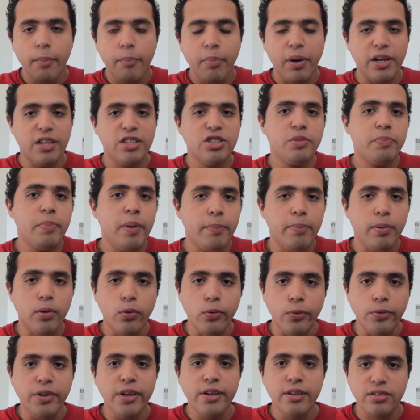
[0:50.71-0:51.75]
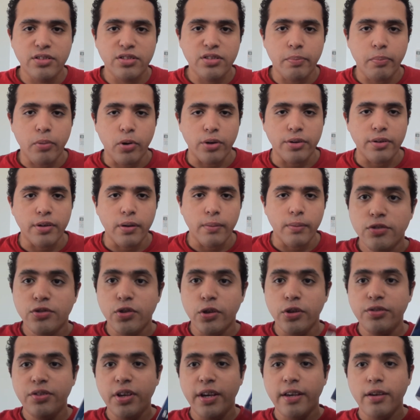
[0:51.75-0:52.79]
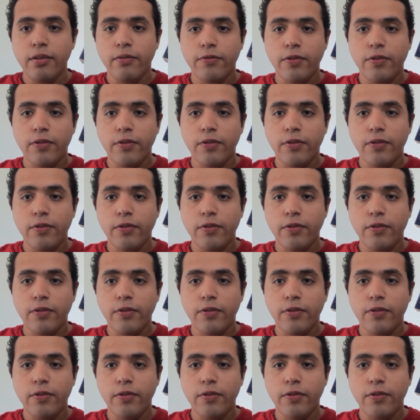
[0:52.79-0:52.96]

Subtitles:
punish people who didn't support So you take